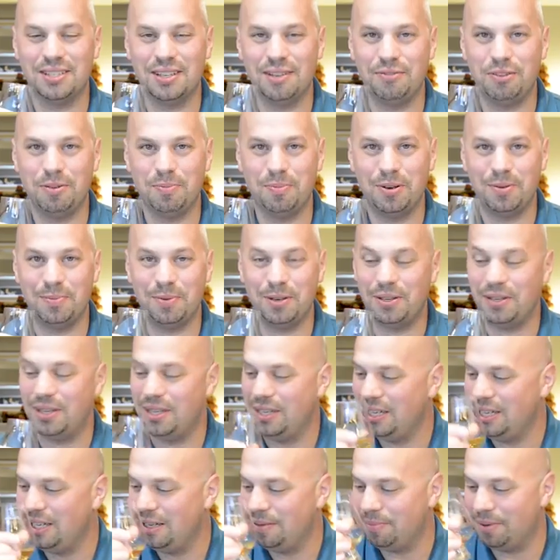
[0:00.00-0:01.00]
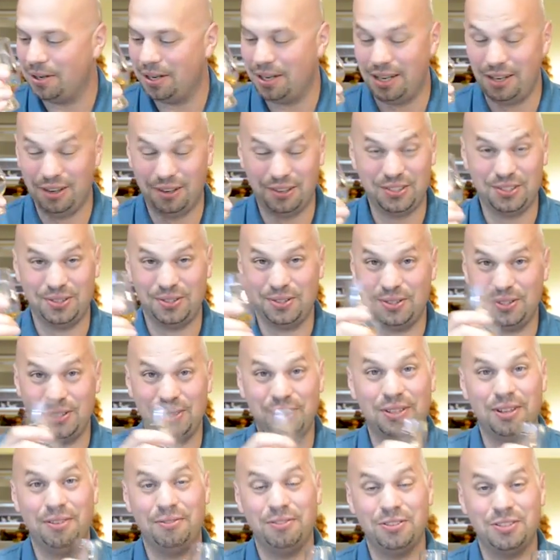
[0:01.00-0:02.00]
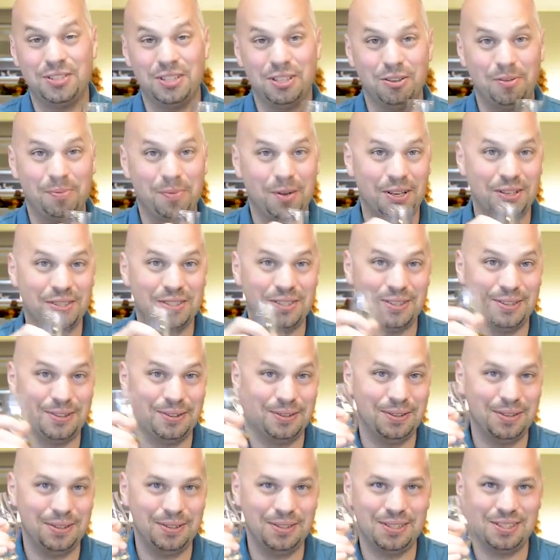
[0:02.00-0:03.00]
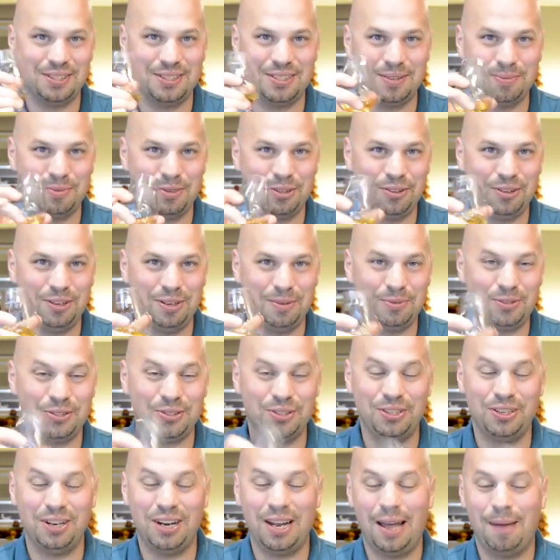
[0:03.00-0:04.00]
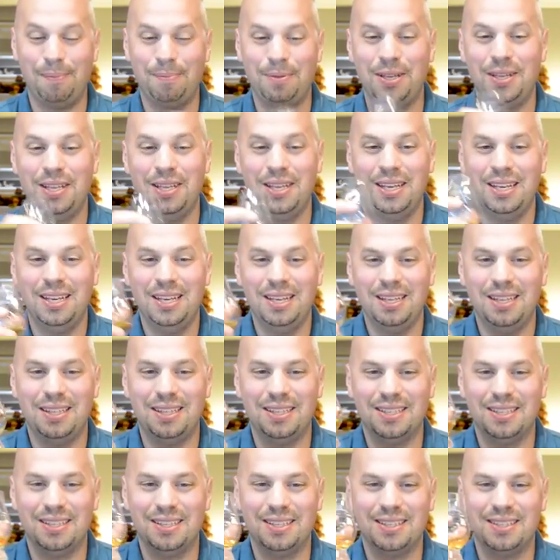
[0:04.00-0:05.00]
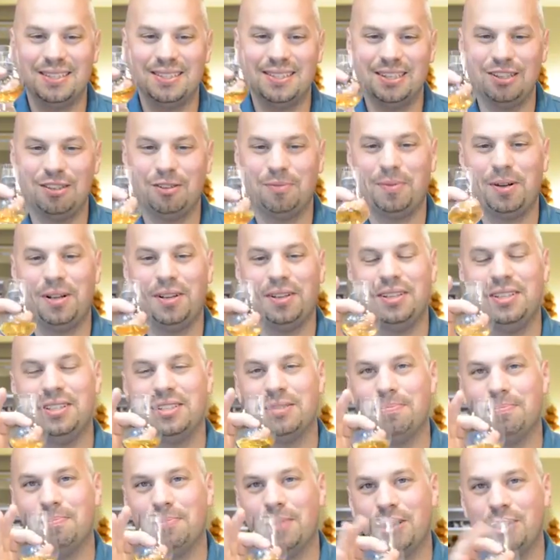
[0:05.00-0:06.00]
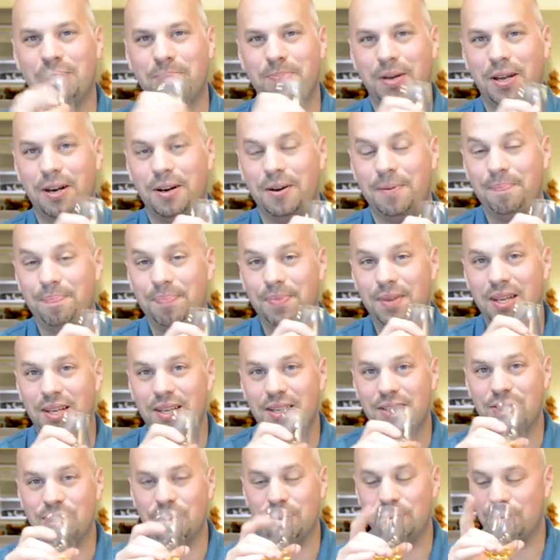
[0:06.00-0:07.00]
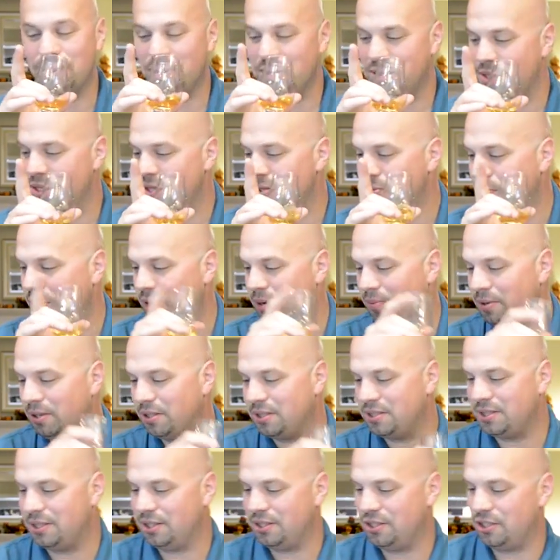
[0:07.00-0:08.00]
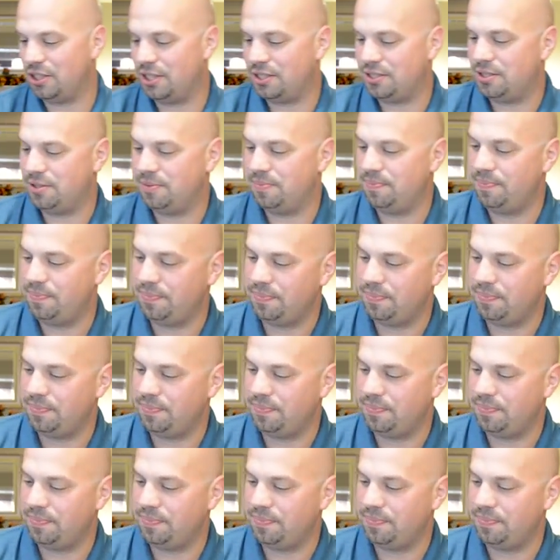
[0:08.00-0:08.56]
love your bourbon, but I also know that you love your single malt, so to some degree, I'm sure you're happy. The single malt is much better. So this is what I'm gonna suggest.